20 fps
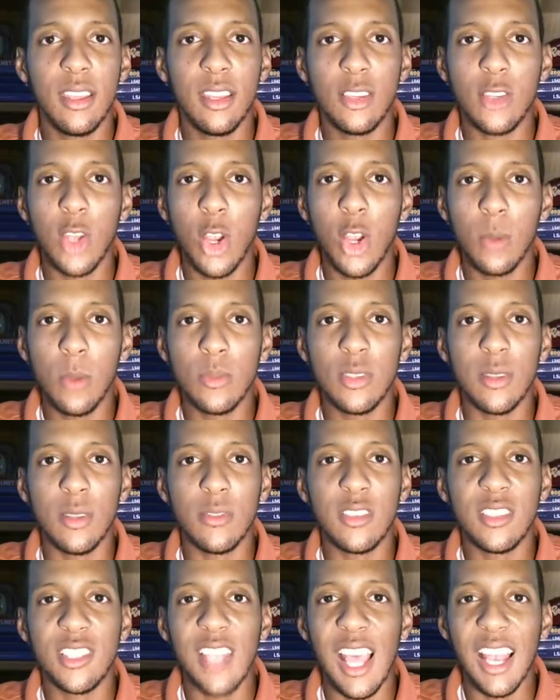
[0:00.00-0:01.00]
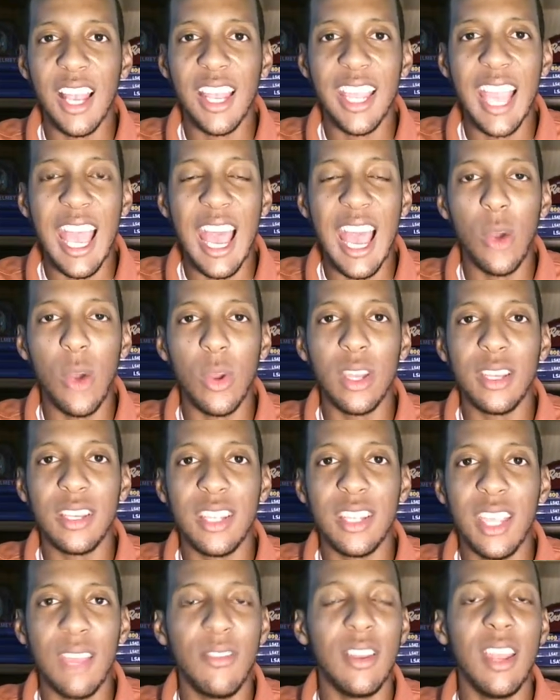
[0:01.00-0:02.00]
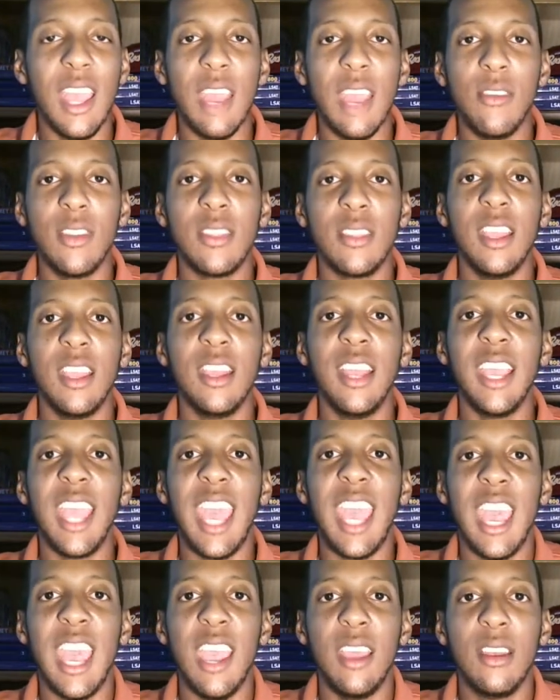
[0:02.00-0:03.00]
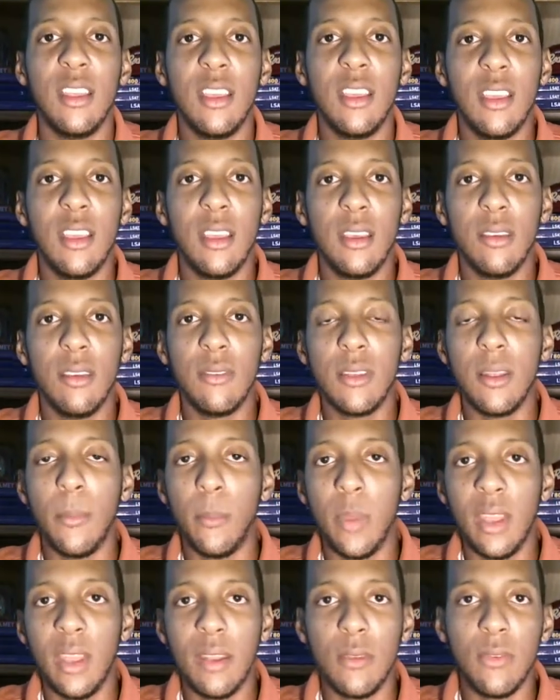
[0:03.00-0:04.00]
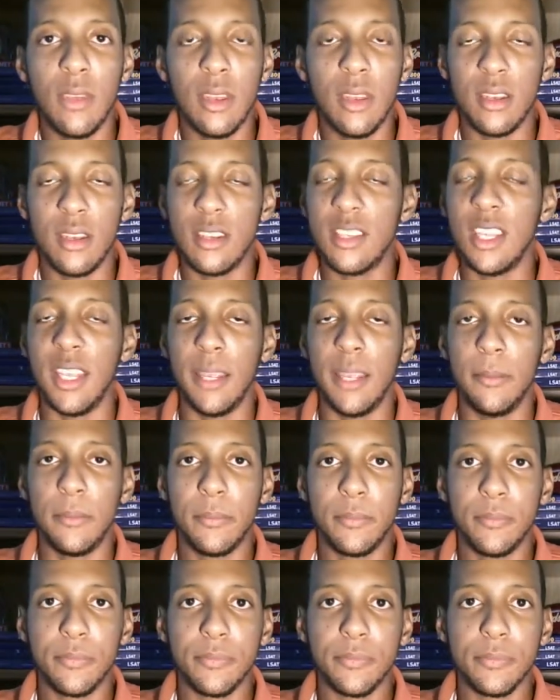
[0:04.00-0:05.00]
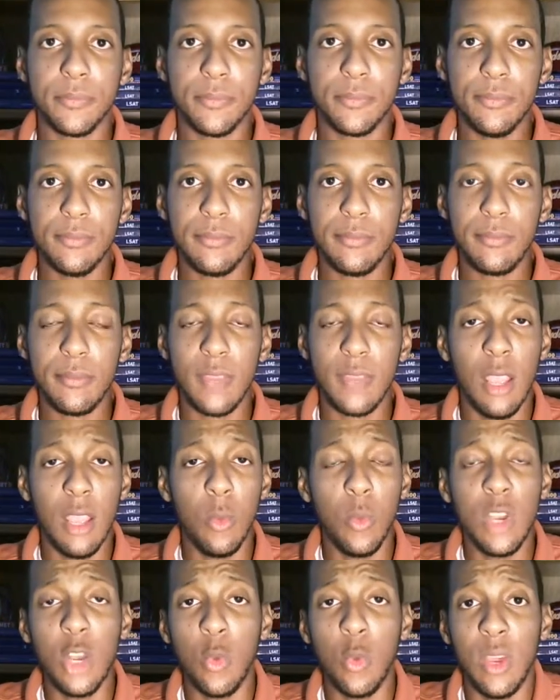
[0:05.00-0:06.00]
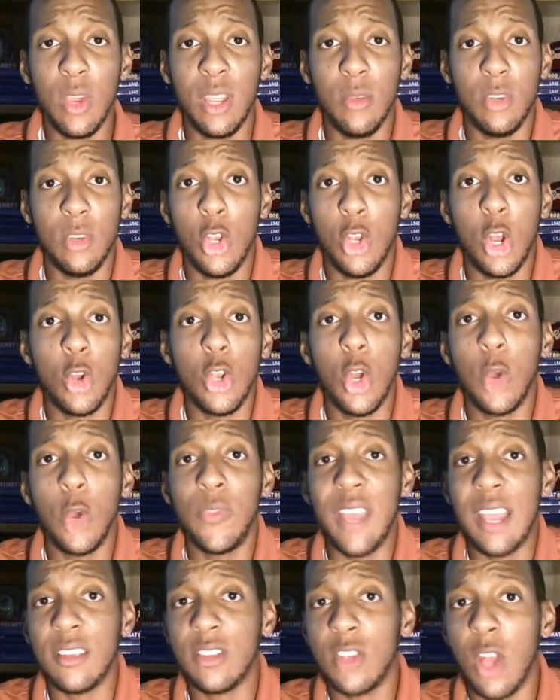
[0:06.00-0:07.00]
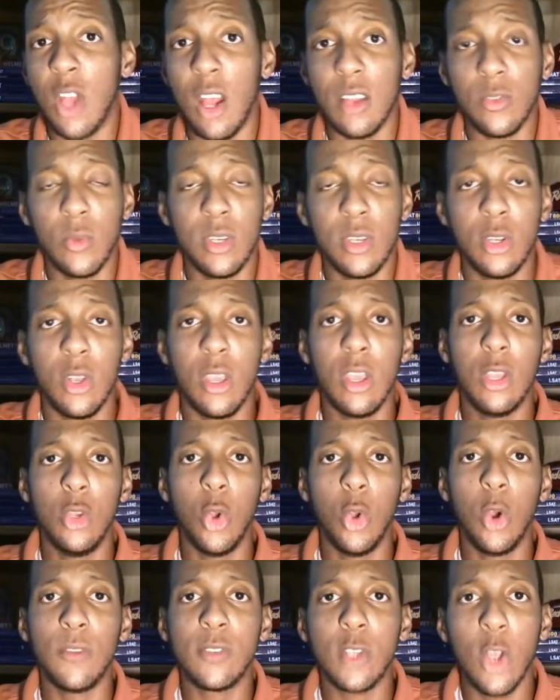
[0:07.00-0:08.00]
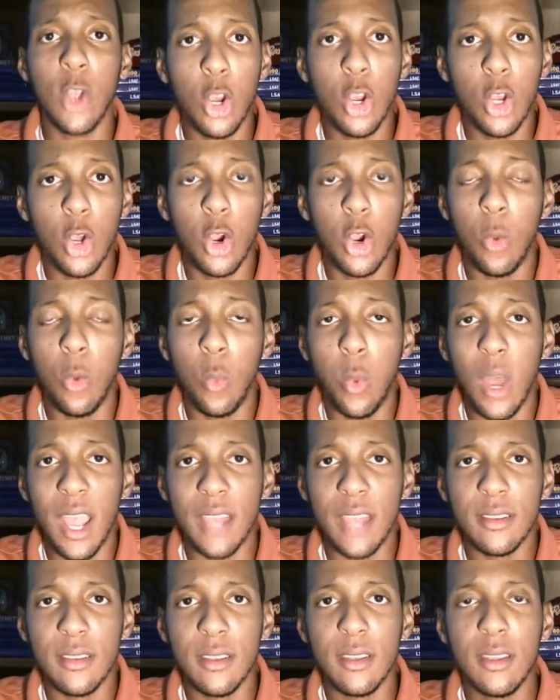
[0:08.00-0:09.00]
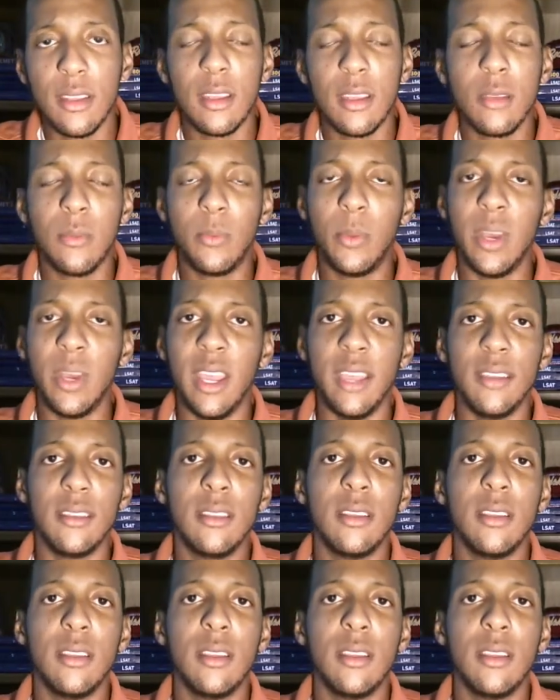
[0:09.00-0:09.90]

terms of selling out and giving everything they had for the benefit of the team. And you don't know if that starts with North Turner or what, but